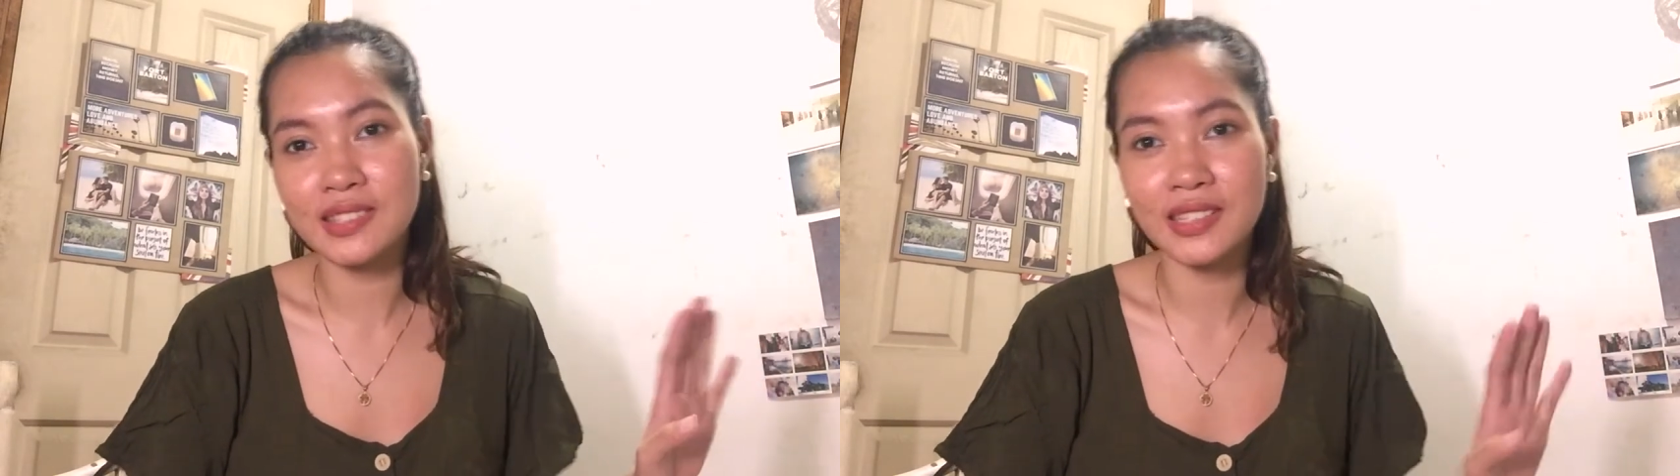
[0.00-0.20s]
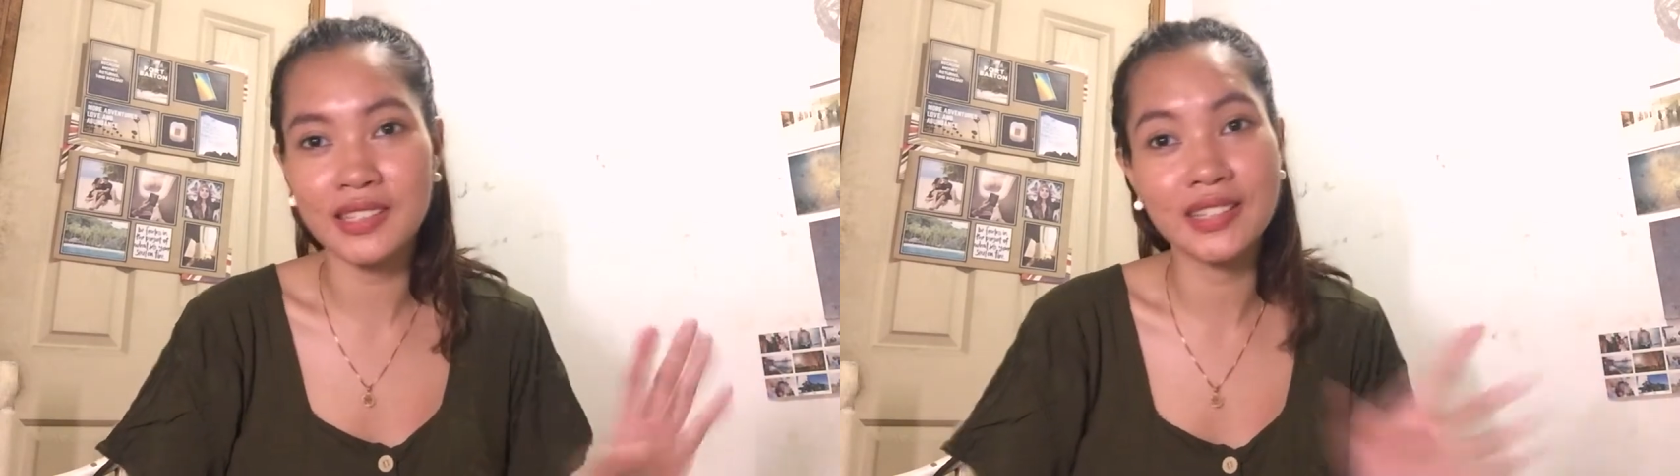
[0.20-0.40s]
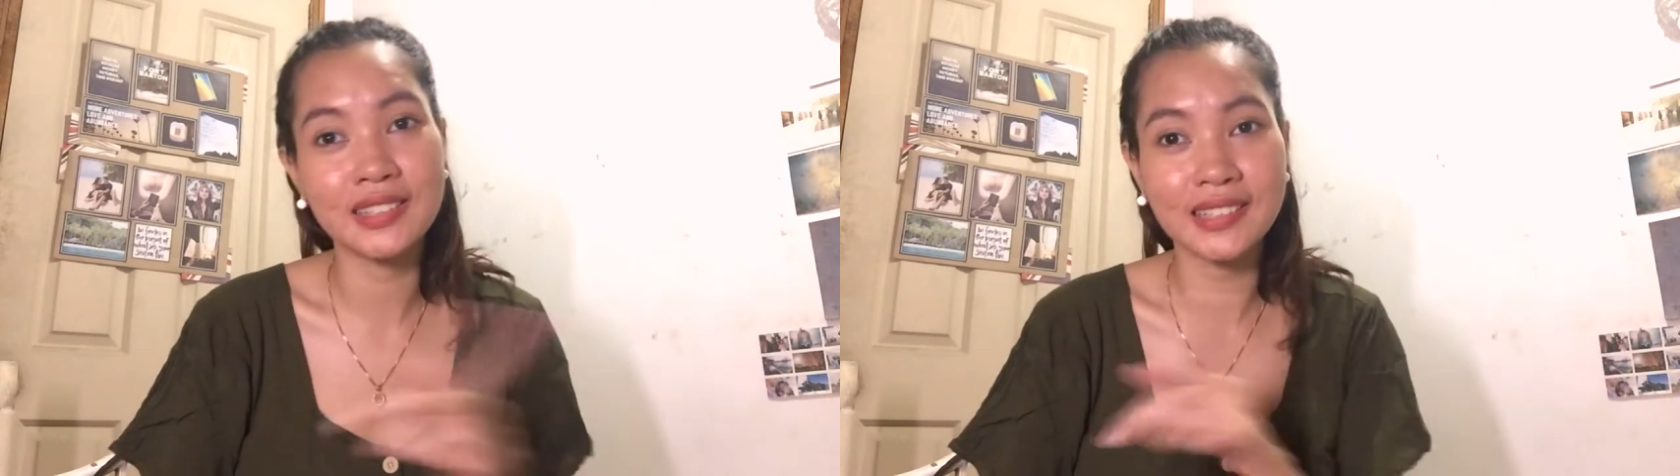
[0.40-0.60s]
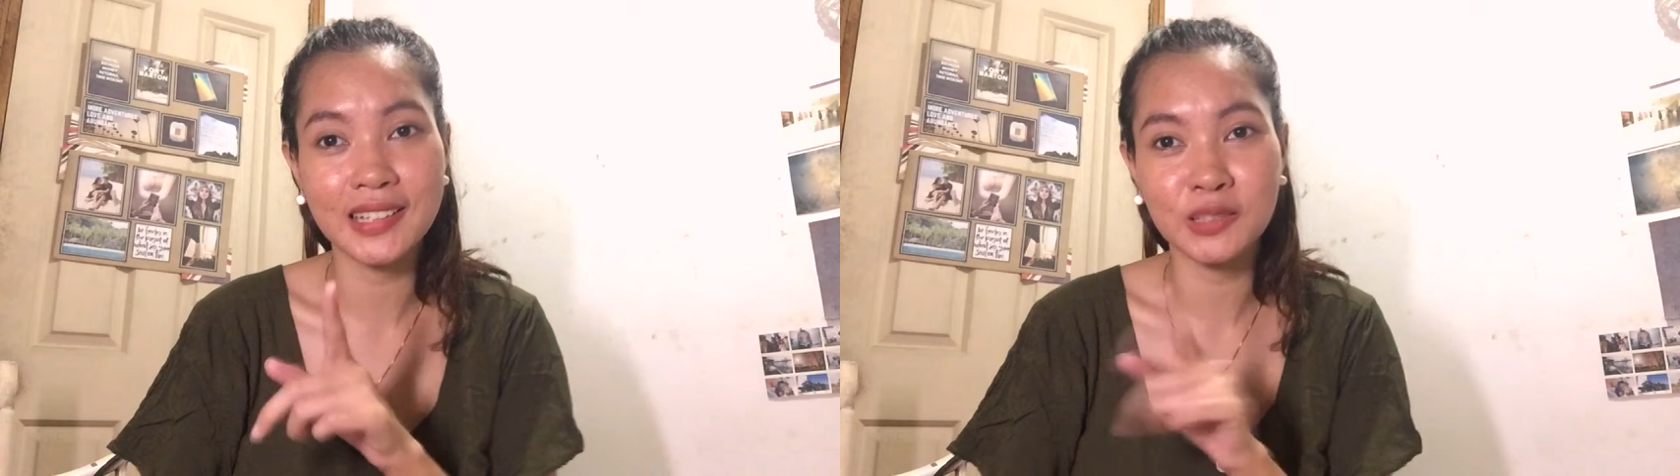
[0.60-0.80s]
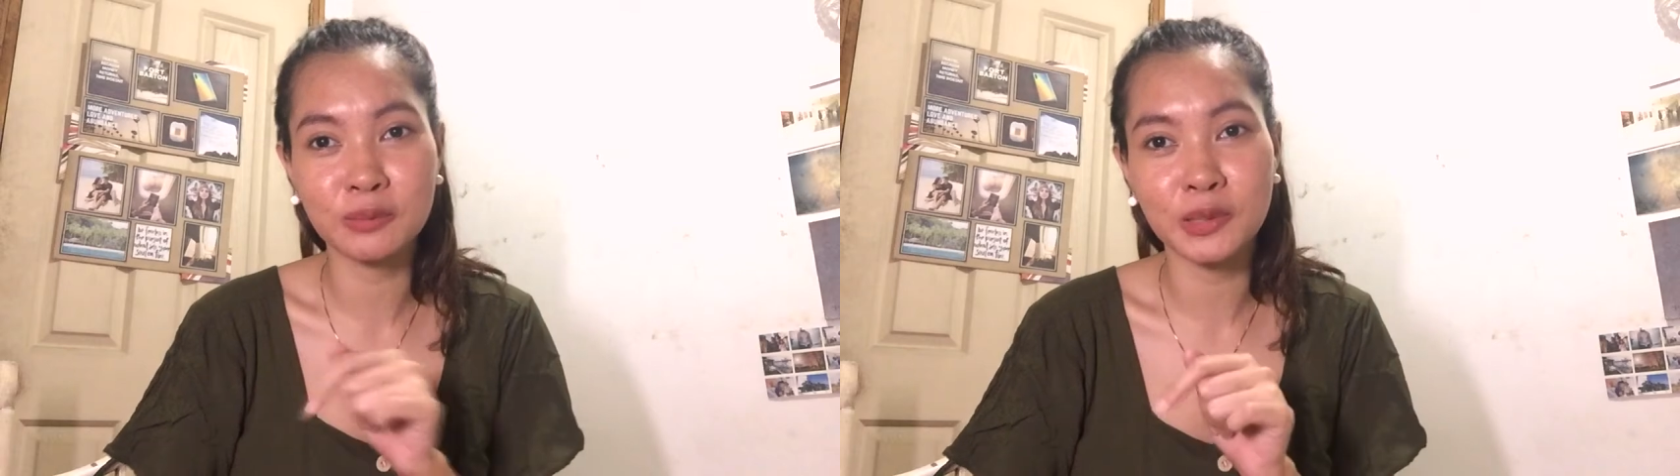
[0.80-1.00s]
and I did
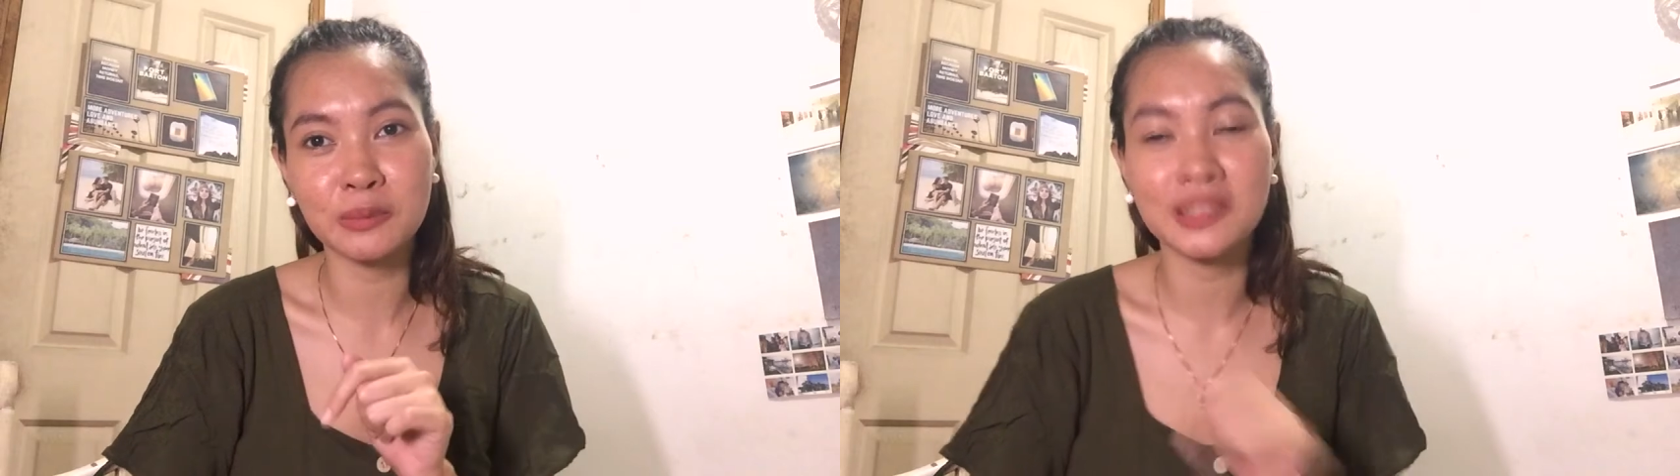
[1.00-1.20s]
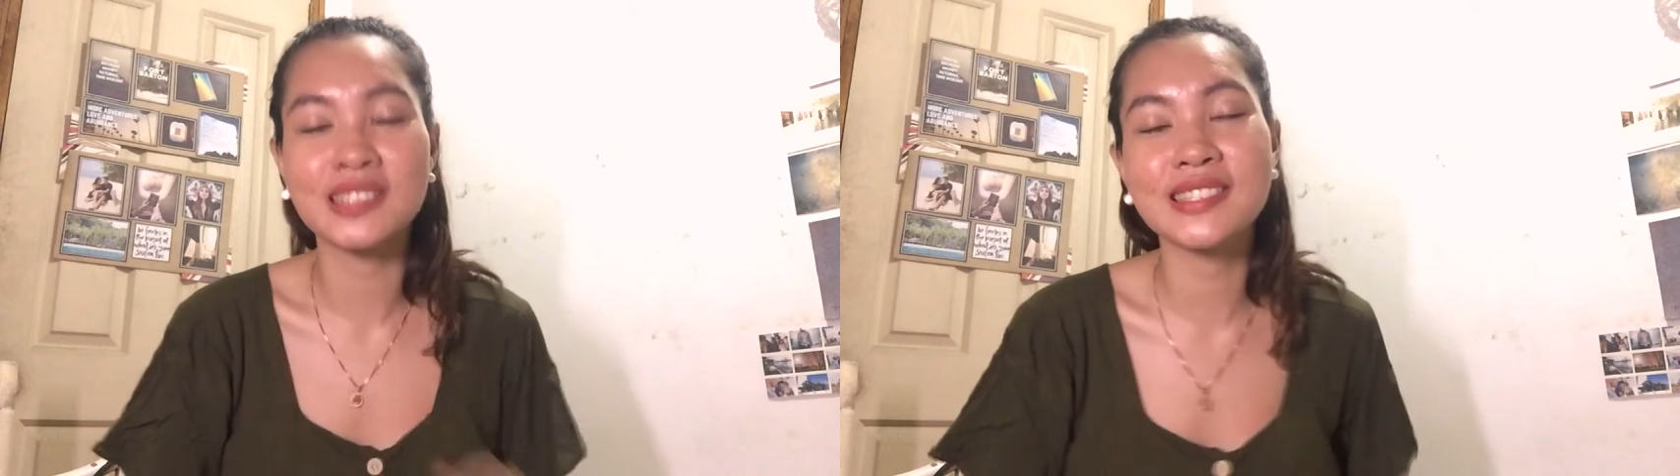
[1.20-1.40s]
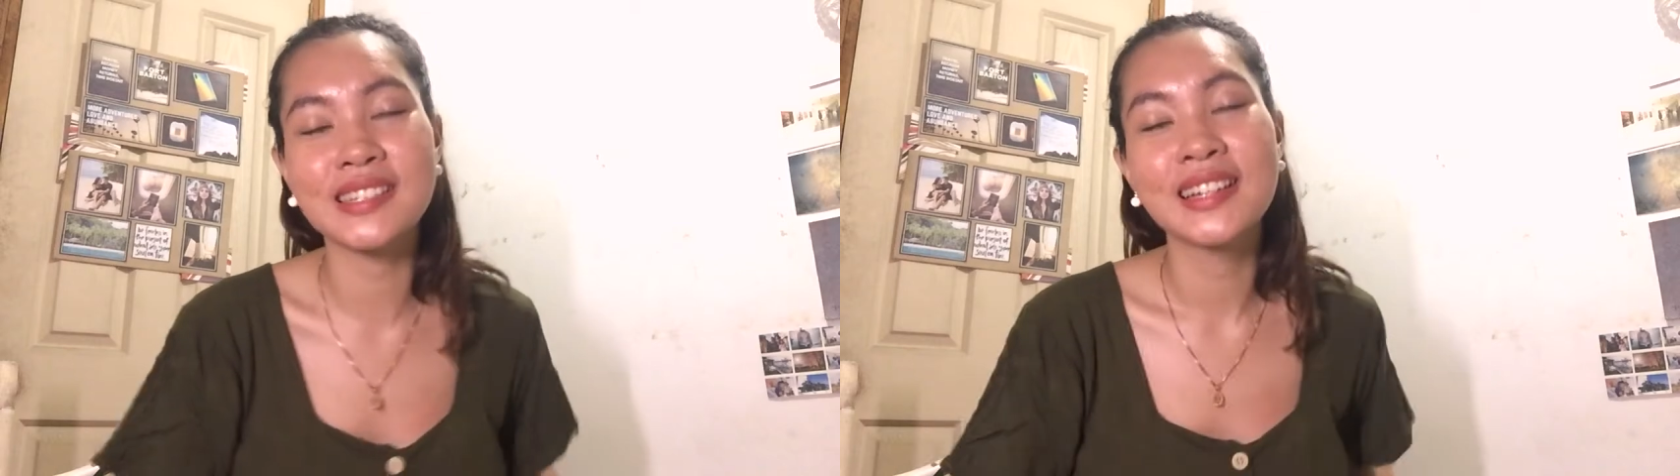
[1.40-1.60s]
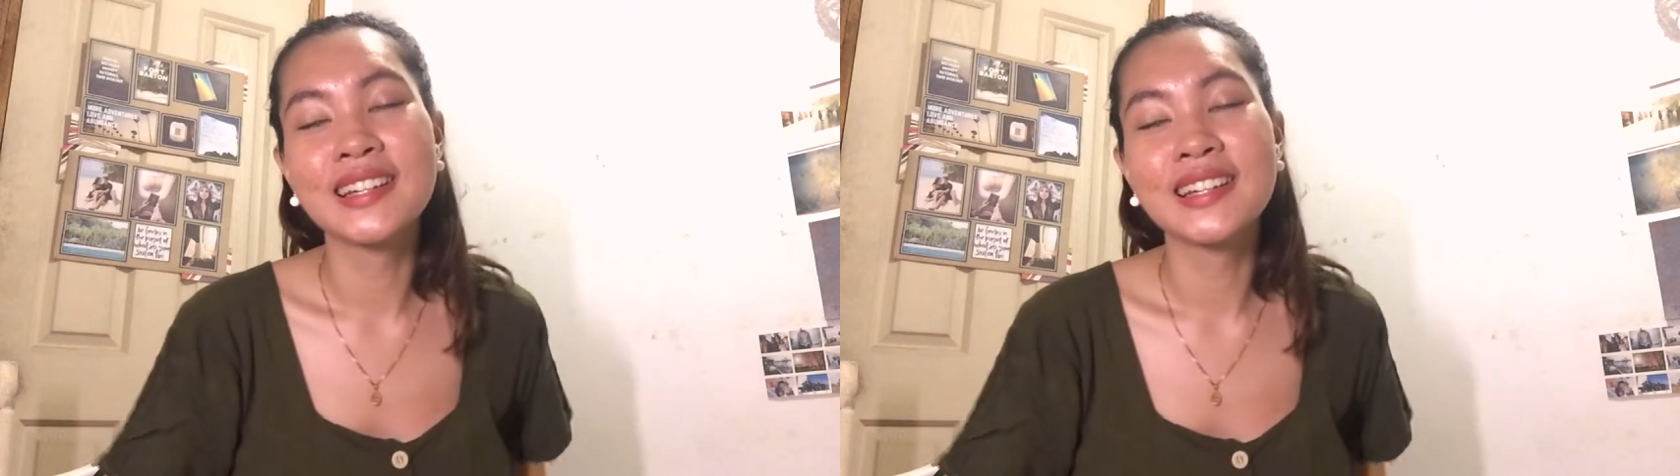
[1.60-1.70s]
that on purpose.